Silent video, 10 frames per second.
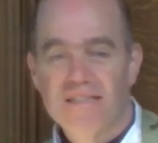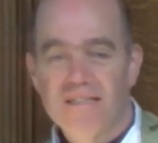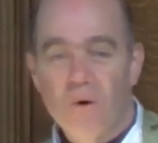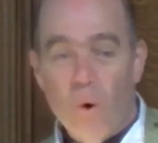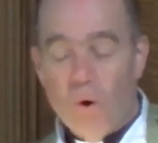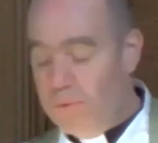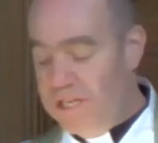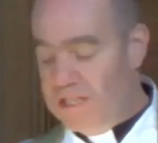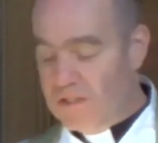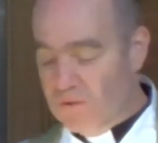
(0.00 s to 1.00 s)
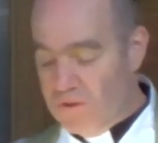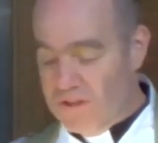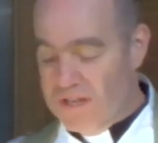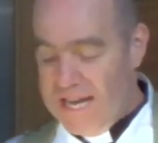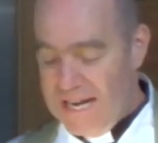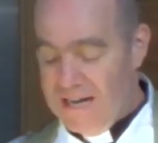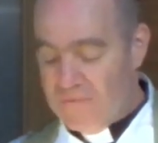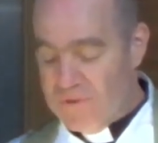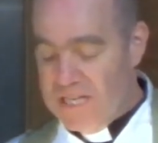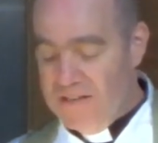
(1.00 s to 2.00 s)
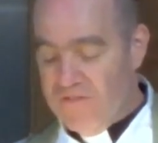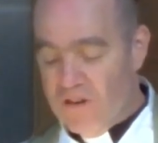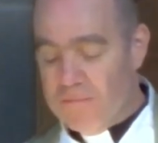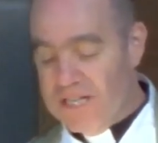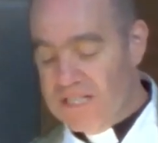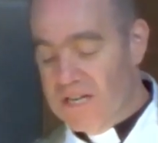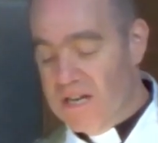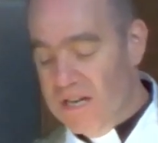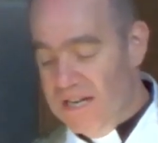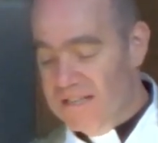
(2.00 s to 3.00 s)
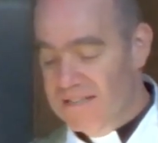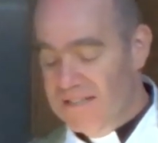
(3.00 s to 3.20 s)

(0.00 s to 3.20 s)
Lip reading: Or we could look at our reading from Isaiah,